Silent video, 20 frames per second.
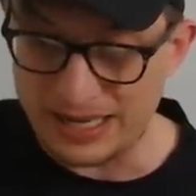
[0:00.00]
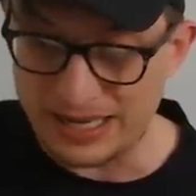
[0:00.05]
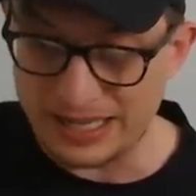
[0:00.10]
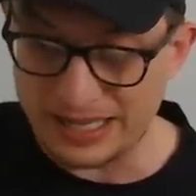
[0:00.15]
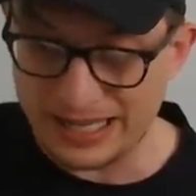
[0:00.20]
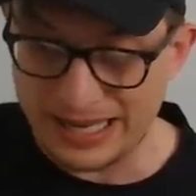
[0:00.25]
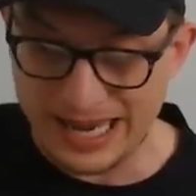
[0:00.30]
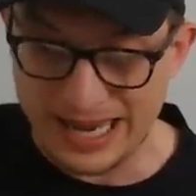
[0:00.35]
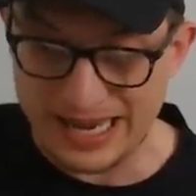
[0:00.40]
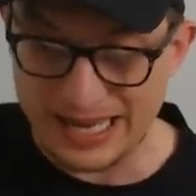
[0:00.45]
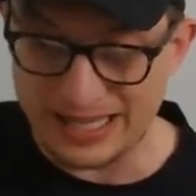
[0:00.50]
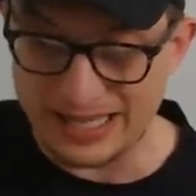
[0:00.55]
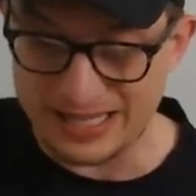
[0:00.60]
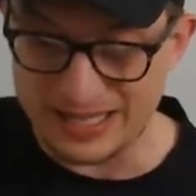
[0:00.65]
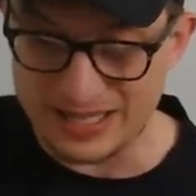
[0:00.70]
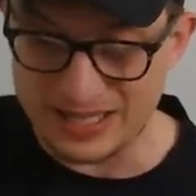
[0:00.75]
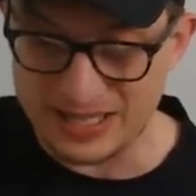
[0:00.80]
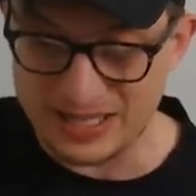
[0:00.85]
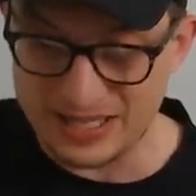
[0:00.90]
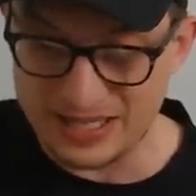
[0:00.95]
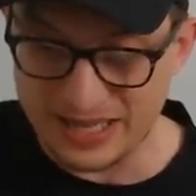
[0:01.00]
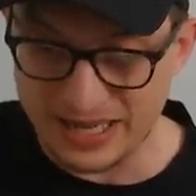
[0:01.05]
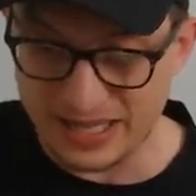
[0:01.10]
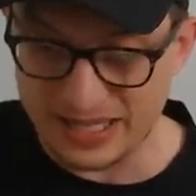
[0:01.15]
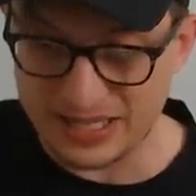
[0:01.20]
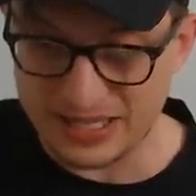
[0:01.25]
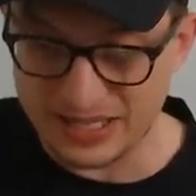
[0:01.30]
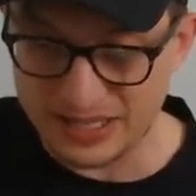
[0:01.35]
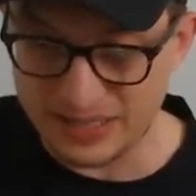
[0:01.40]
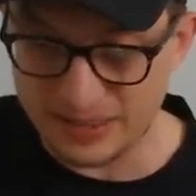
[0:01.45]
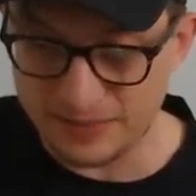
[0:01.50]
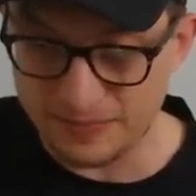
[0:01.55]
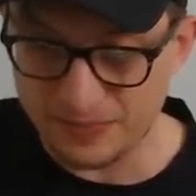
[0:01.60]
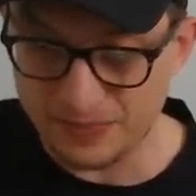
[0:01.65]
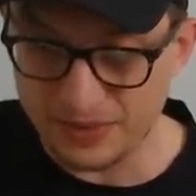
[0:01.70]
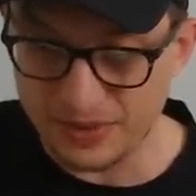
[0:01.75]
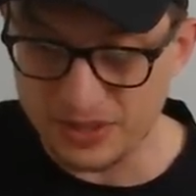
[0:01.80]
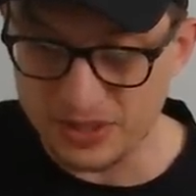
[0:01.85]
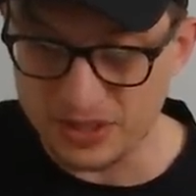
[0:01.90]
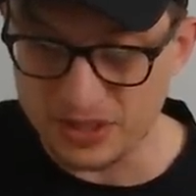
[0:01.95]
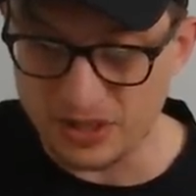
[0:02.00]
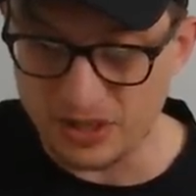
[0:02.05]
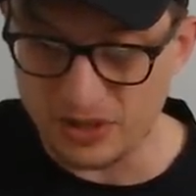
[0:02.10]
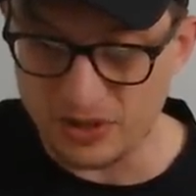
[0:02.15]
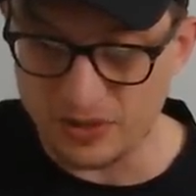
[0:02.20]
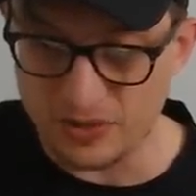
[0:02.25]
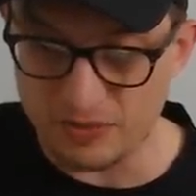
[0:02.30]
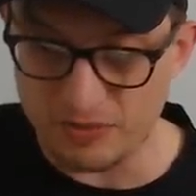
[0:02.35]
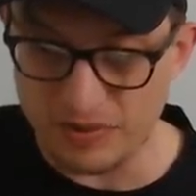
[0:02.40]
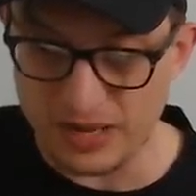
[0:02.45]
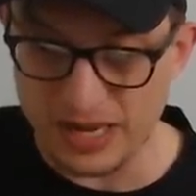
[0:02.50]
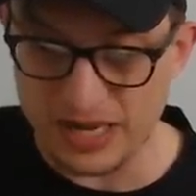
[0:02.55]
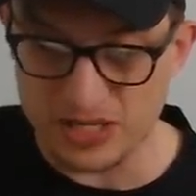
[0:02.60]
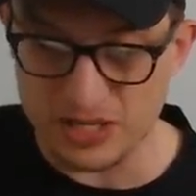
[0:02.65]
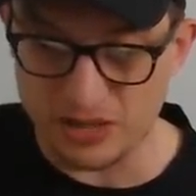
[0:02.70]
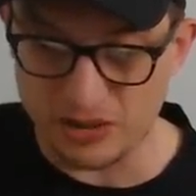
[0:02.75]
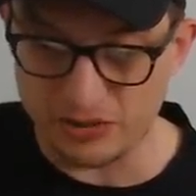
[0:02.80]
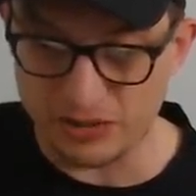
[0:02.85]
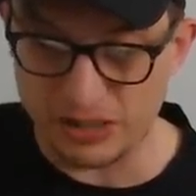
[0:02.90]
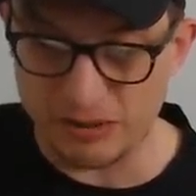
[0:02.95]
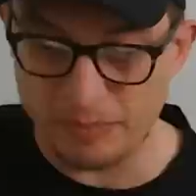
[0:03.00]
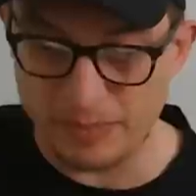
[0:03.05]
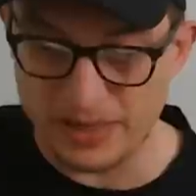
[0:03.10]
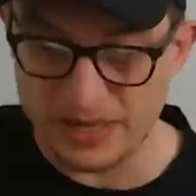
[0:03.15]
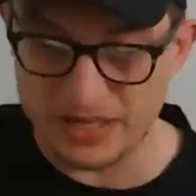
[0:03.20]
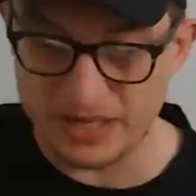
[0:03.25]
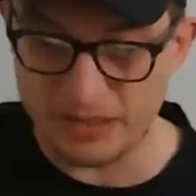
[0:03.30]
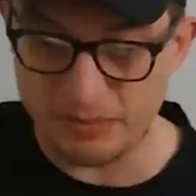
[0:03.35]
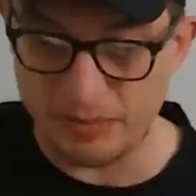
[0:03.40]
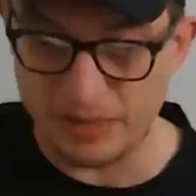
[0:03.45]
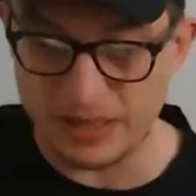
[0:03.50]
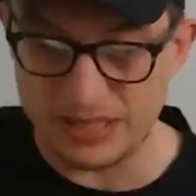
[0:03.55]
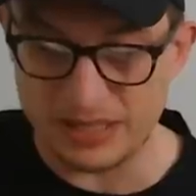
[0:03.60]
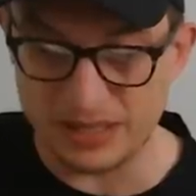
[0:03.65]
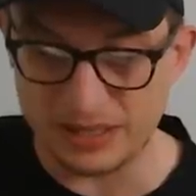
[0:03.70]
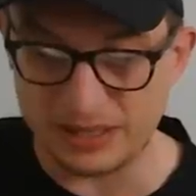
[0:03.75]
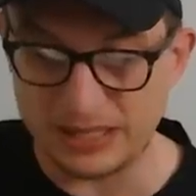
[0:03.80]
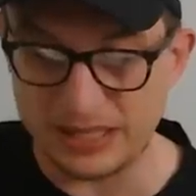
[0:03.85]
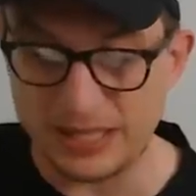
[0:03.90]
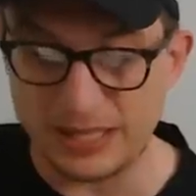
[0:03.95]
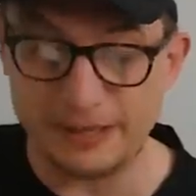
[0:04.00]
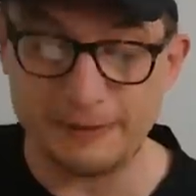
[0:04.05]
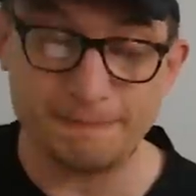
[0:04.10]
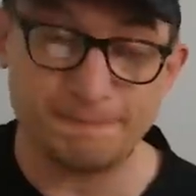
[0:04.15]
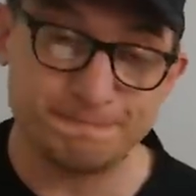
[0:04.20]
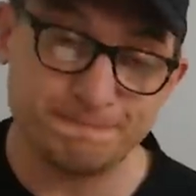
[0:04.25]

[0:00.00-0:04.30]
Kane is 6th. So he's only bested by Dylan Hunt,